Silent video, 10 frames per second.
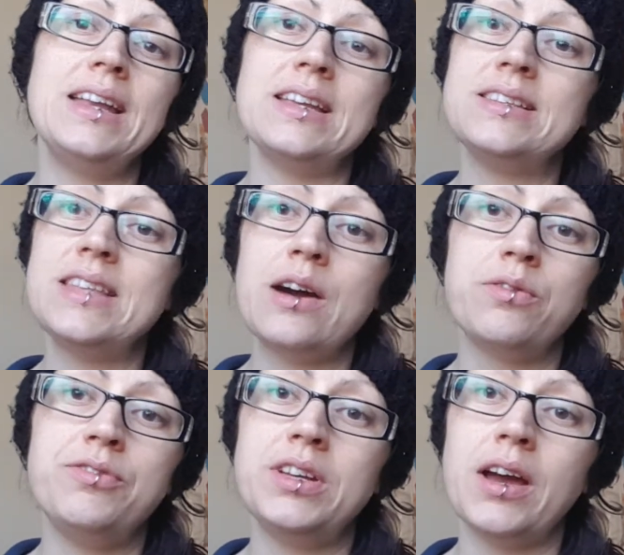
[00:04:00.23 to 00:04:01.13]
in
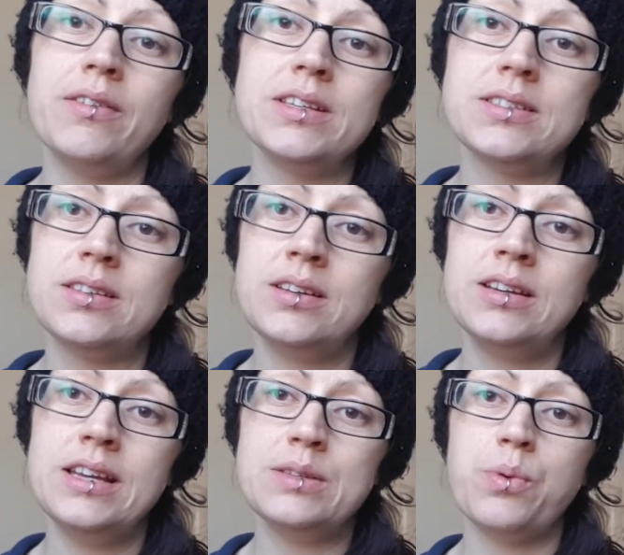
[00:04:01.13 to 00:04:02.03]
itself, you know,
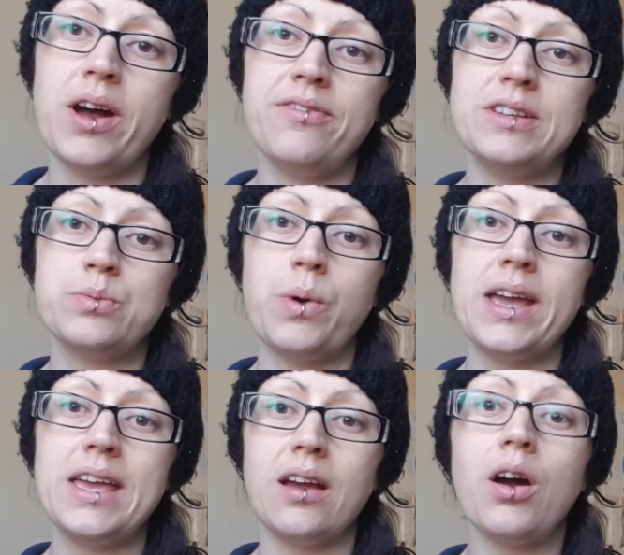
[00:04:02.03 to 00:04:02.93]
is worth its
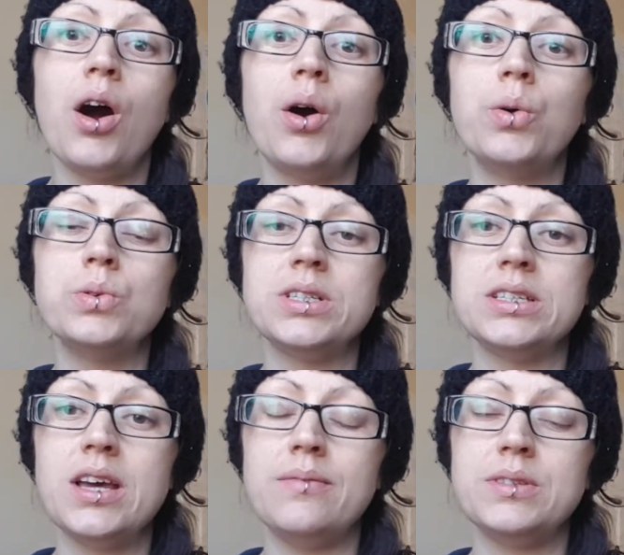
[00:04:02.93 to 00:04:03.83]
weight in gold in
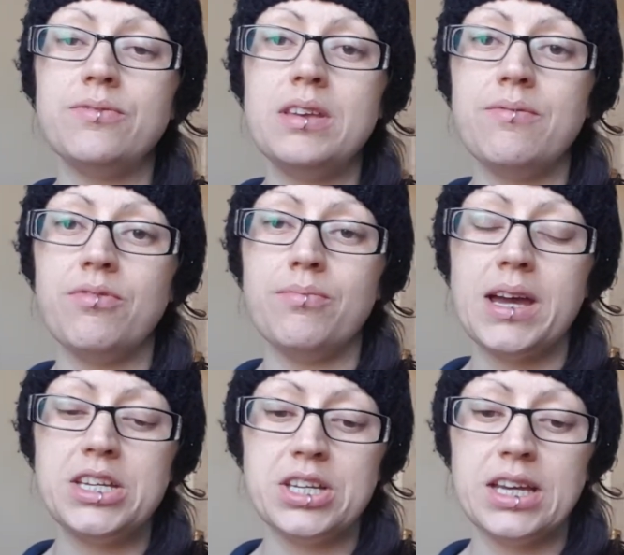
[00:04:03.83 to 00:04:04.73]
terms of the
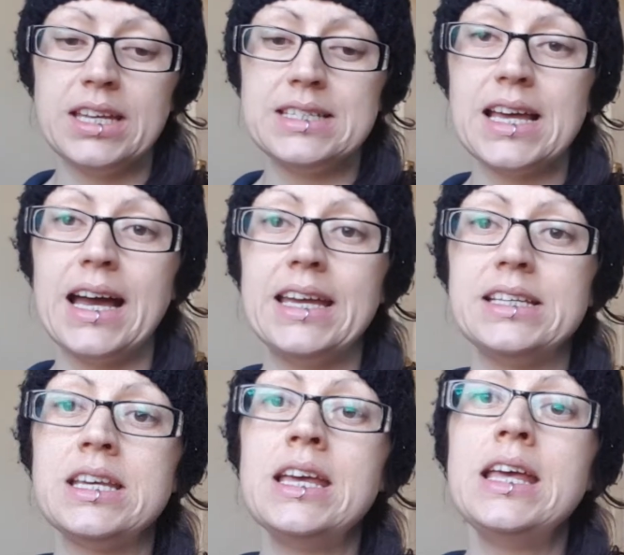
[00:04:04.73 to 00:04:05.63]
information
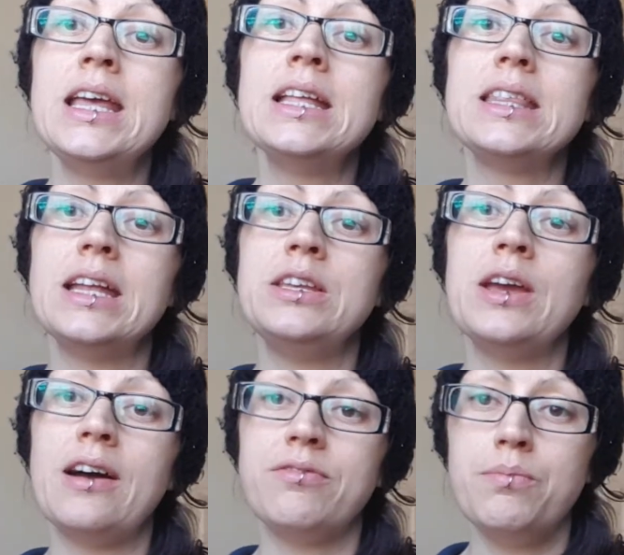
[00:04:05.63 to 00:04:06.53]
contained. Then you
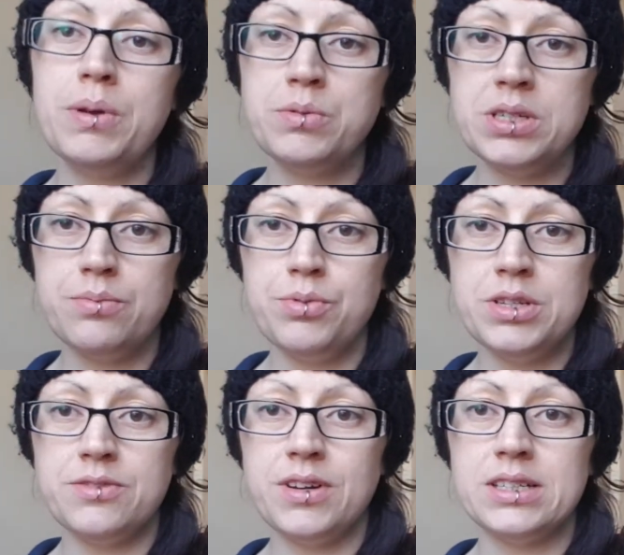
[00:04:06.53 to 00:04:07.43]
have the Building a
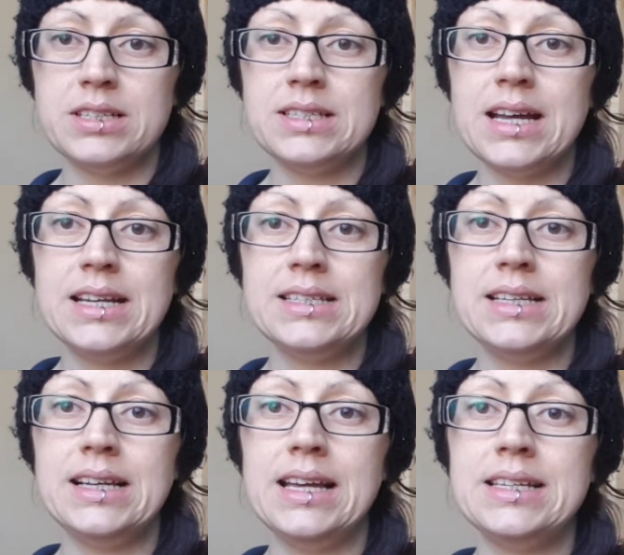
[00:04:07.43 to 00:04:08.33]
Bridge of
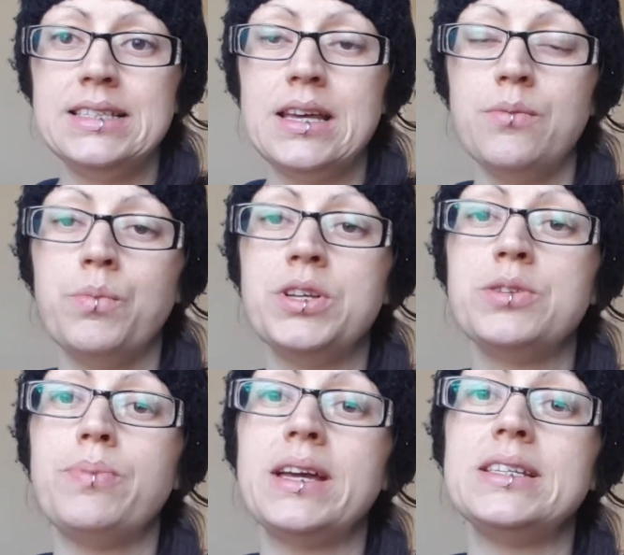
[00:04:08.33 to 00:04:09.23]
Understanding lesson,
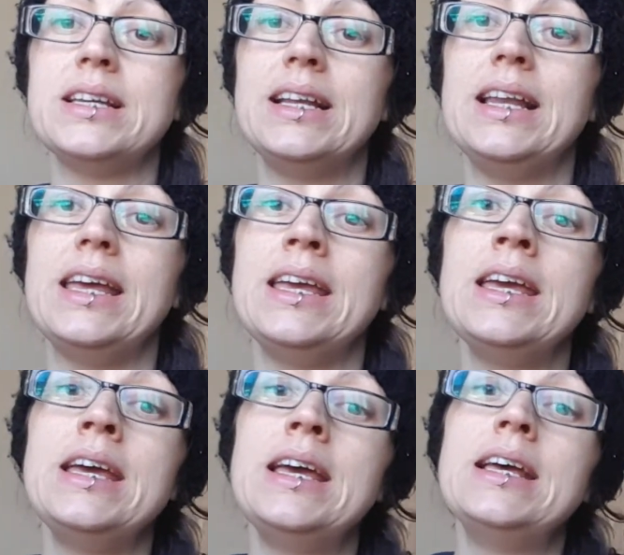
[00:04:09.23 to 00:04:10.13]
which basically
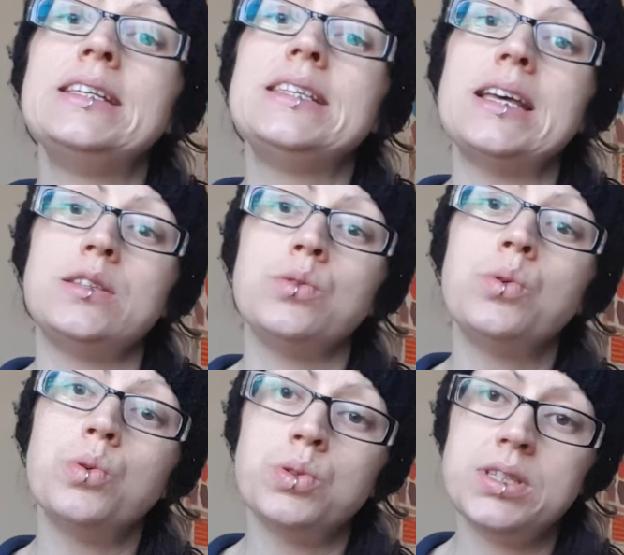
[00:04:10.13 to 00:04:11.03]
sets the
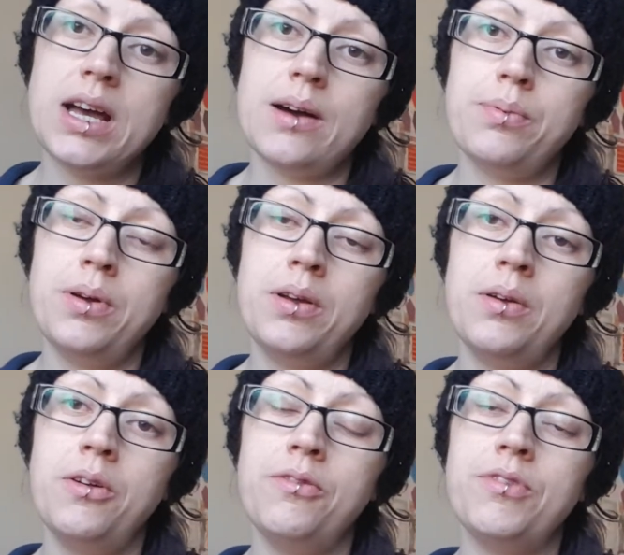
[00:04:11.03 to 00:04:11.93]
horse up
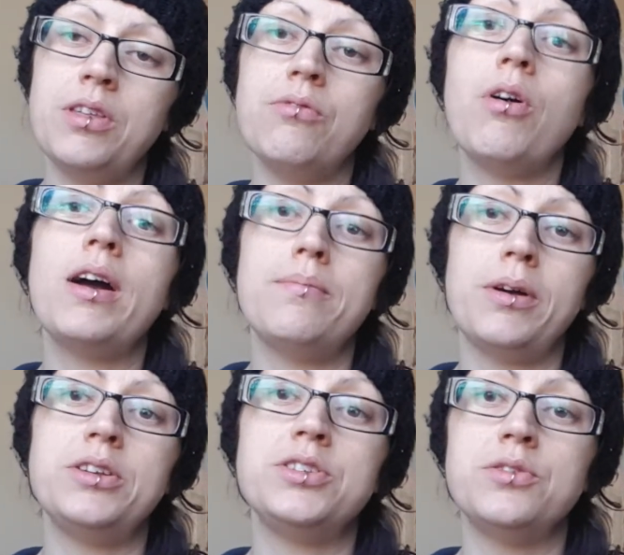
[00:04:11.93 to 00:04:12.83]
for the right
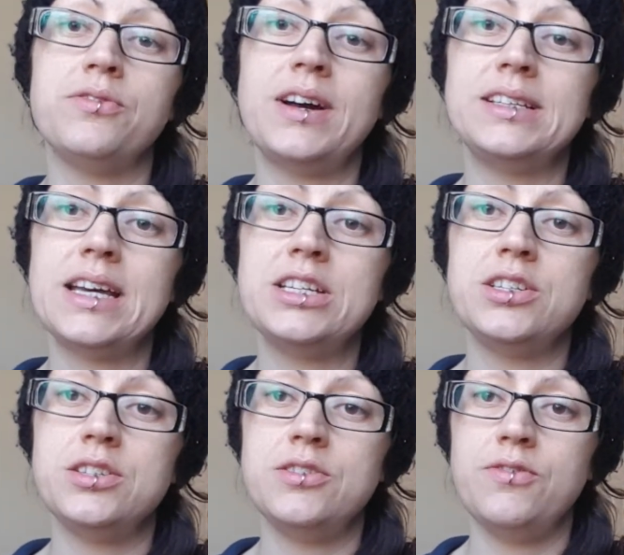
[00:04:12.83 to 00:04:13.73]
emotional
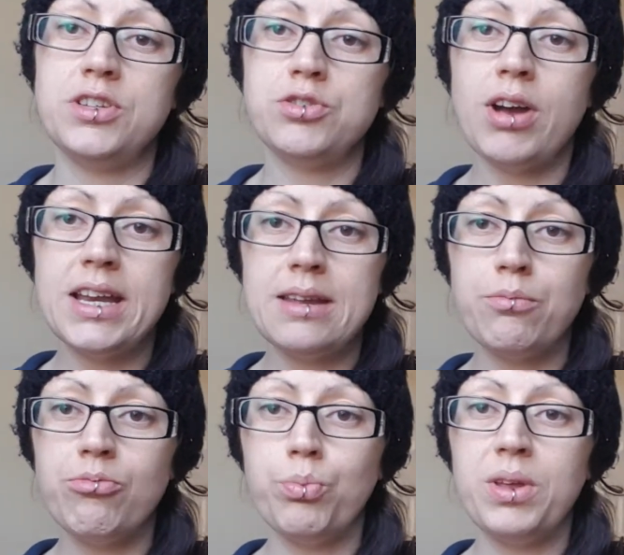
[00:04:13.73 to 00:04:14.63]
foundations for
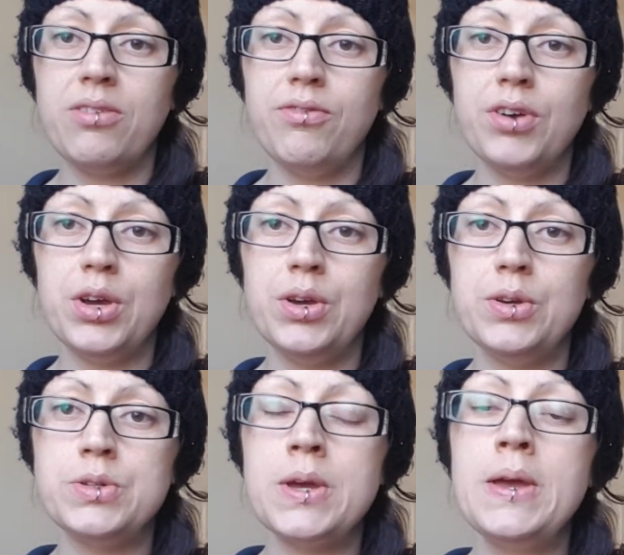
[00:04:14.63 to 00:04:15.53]
training with
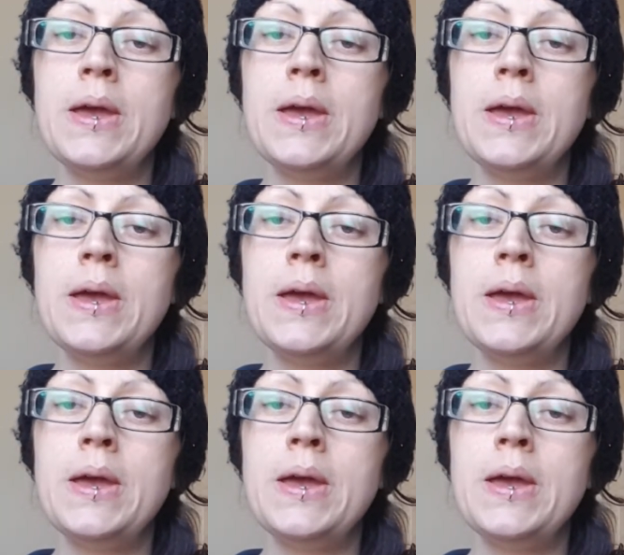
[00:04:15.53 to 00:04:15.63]
food.